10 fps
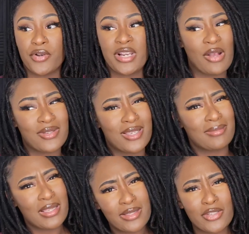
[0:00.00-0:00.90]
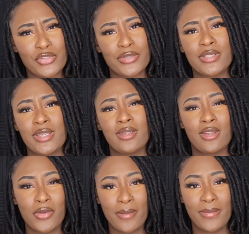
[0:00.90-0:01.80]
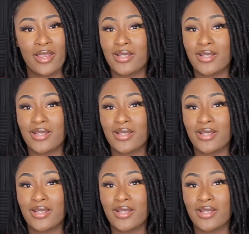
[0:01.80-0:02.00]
And I was like, that's interesting, you know what I mean?